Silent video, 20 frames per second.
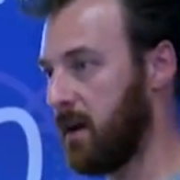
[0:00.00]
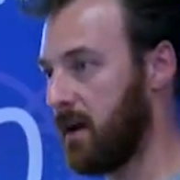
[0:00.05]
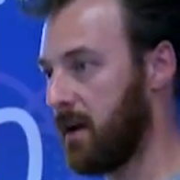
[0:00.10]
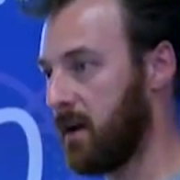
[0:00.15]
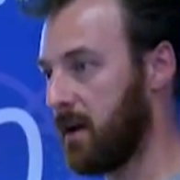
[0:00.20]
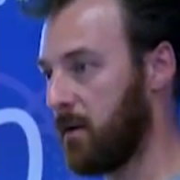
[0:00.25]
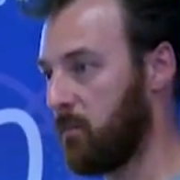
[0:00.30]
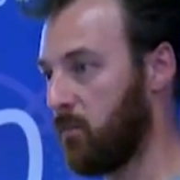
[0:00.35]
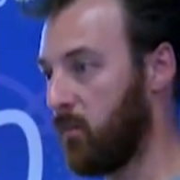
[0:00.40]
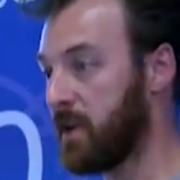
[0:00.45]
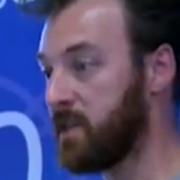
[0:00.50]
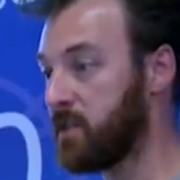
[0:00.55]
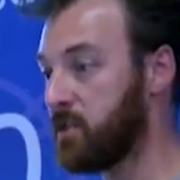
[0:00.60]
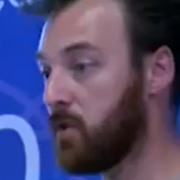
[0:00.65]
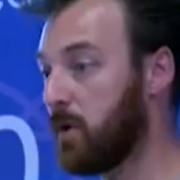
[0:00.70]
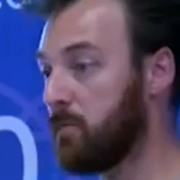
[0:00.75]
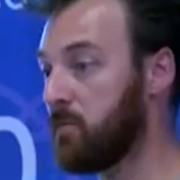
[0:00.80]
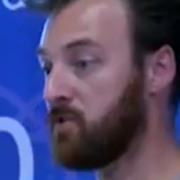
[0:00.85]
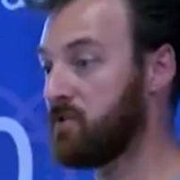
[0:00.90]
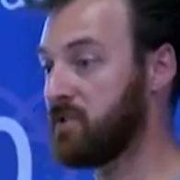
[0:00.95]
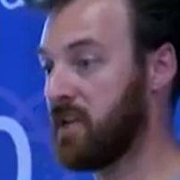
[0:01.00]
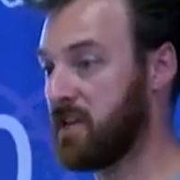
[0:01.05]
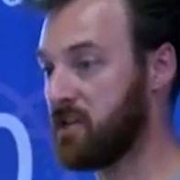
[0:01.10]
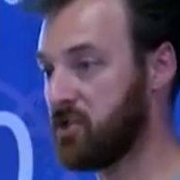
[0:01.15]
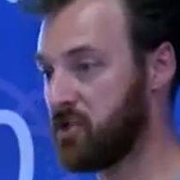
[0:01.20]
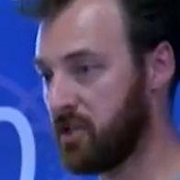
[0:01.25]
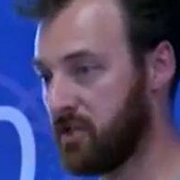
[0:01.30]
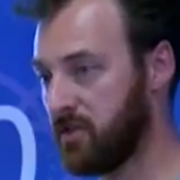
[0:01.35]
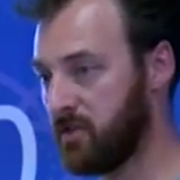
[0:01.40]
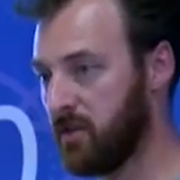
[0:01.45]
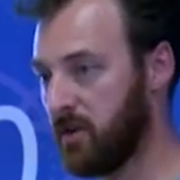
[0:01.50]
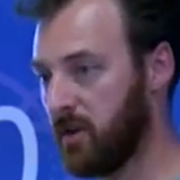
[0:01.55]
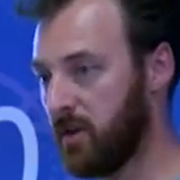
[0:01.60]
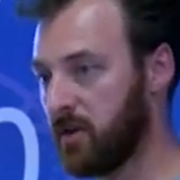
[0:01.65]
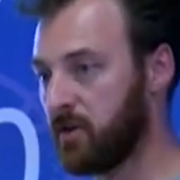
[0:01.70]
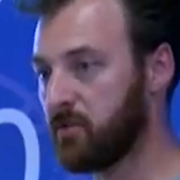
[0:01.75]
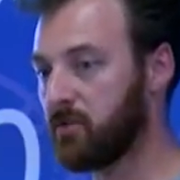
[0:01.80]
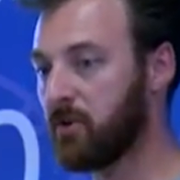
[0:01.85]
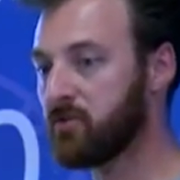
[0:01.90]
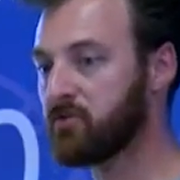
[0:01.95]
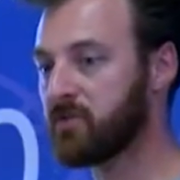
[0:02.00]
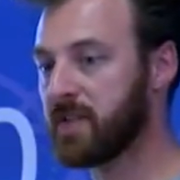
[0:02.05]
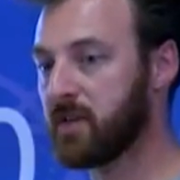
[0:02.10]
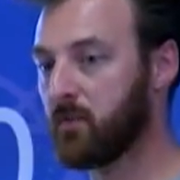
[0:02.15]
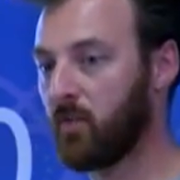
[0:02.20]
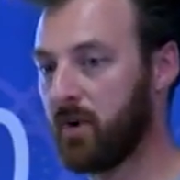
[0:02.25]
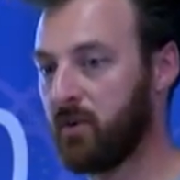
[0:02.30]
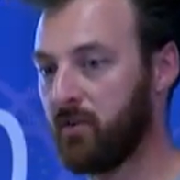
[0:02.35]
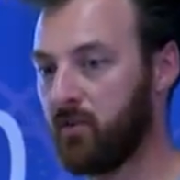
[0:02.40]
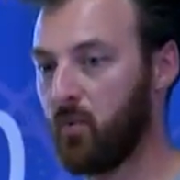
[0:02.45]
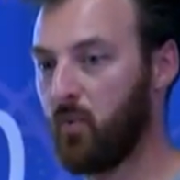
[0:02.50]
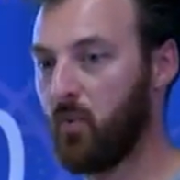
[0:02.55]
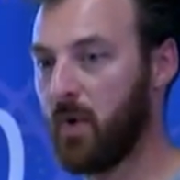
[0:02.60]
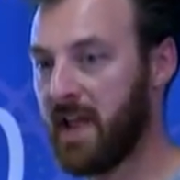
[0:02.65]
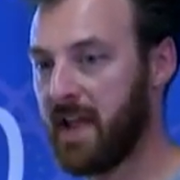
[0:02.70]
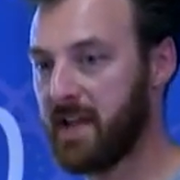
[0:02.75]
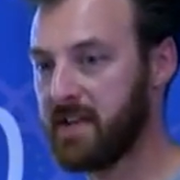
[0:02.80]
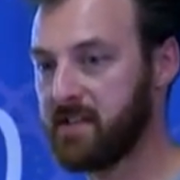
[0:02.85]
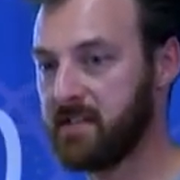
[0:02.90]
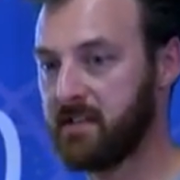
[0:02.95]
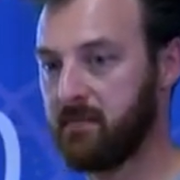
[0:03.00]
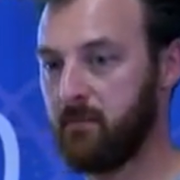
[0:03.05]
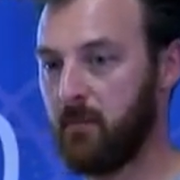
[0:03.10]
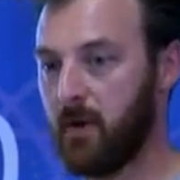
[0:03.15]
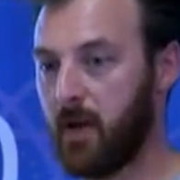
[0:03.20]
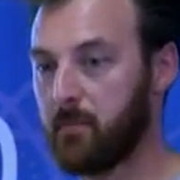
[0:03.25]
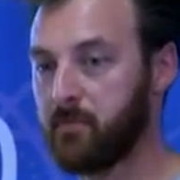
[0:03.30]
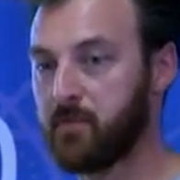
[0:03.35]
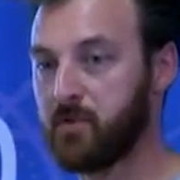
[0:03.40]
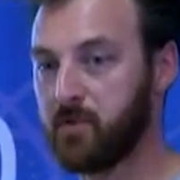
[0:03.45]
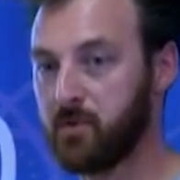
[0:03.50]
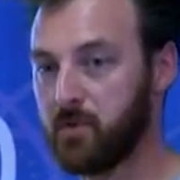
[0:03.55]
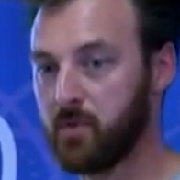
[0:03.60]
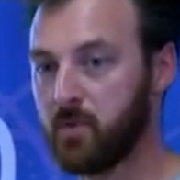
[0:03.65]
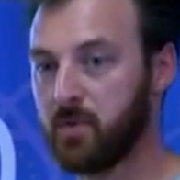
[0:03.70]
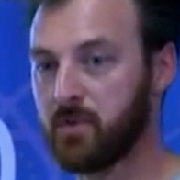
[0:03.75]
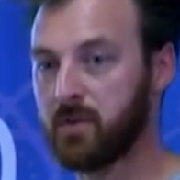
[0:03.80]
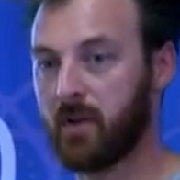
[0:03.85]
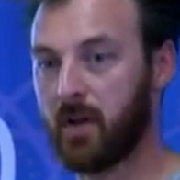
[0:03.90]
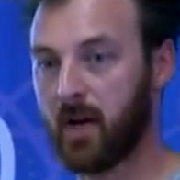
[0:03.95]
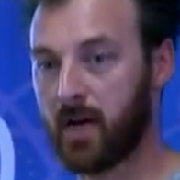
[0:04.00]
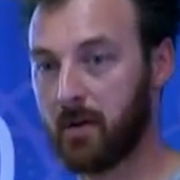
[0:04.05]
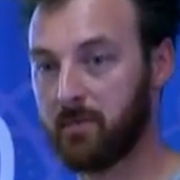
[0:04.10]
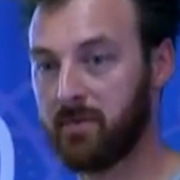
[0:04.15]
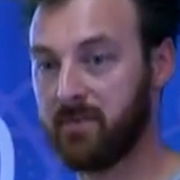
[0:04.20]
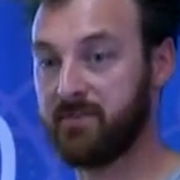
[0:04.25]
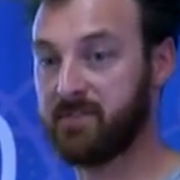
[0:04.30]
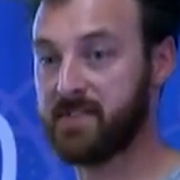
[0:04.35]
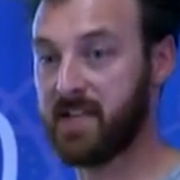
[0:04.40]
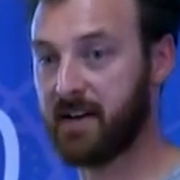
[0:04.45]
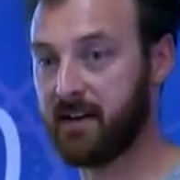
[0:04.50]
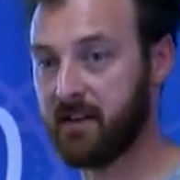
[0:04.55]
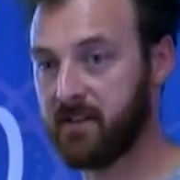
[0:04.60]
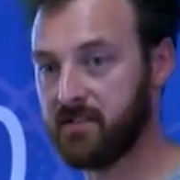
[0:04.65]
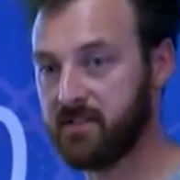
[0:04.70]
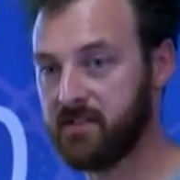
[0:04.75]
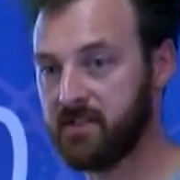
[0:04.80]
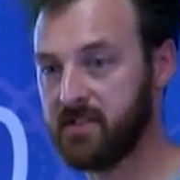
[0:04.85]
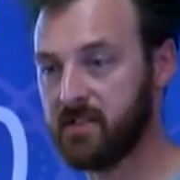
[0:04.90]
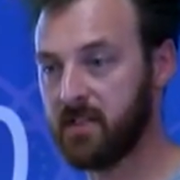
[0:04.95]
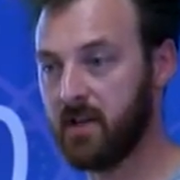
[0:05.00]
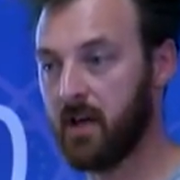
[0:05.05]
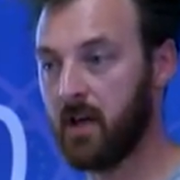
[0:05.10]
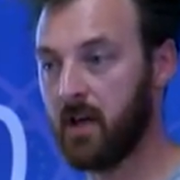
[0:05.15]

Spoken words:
when you do a mutation, you don't really want to wait up to a couple of seconds